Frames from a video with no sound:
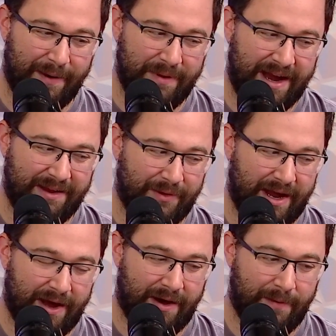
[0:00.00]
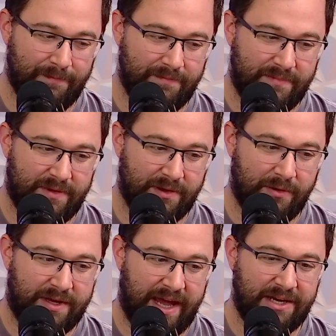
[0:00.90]
Anyway, the
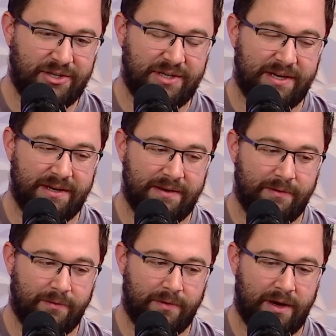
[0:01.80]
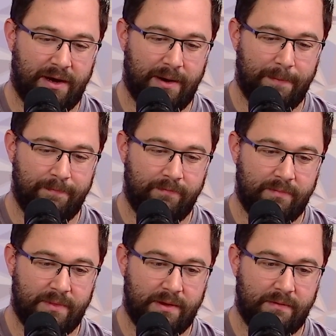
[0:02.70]
location,
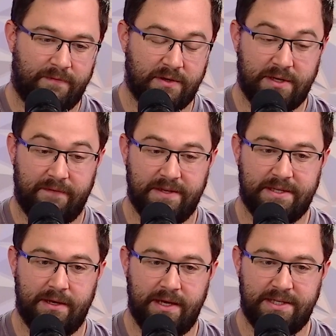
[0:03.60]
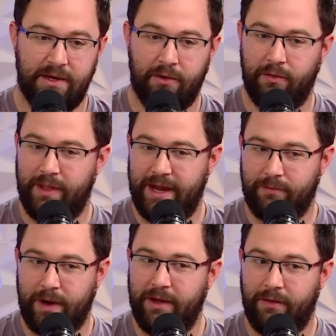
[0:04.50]
first off, it's the old like
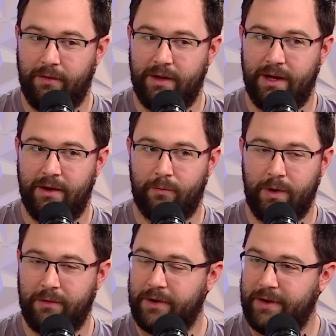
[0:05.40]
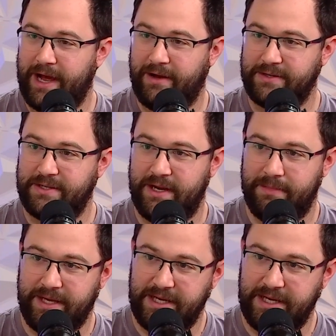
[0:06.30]
railroad house
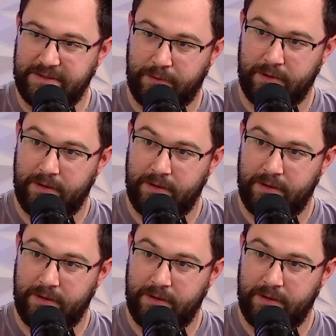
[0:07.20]
in McKeesport.